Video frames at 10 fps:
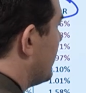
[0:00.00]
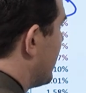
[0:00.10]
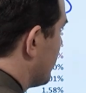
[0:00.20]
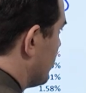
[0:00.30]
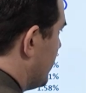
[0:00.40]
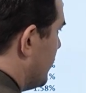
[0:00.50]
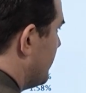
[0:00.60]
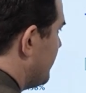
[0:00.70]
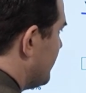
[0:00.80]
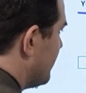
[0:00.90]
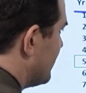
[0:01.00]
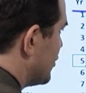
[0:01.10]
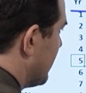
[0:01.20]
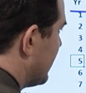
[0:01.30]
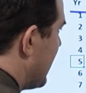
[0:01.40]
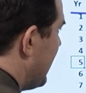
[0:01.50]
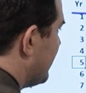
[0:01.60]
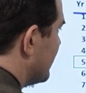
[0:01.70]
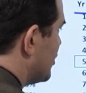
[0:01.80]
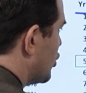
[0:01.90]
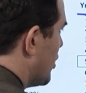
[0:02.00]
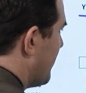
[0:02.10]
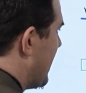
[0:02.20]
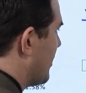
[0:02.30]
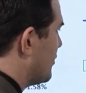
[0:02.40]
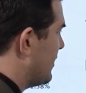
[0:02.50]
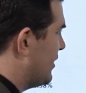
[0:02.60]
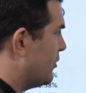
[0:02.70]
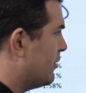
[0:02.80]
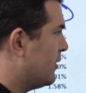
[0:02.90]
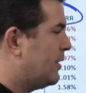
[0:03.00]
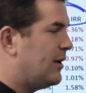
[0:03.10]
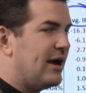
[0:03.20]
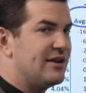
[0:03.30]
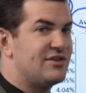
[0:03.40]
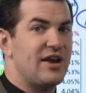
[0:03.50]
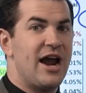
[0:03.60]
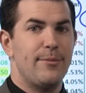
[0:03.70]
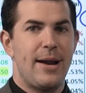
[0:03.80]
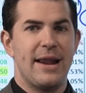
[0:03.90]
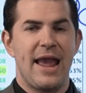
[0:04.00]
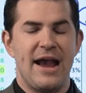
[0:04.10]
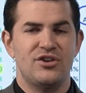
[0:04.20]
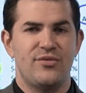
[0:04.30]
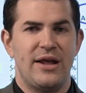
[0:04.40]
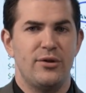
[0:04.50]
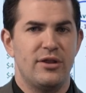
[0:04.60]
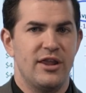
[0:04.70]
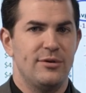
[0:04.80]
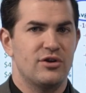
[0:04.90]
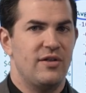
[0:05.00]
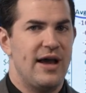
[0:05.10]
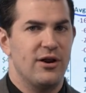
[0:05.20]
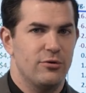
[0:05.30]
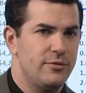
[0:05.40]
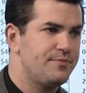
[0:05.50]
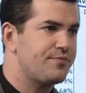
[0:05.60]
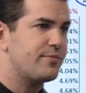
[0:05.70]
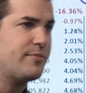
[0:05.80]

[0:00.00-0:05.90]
collateral loan. So I take this to a bank or lender, assign my cash value to them as collateral.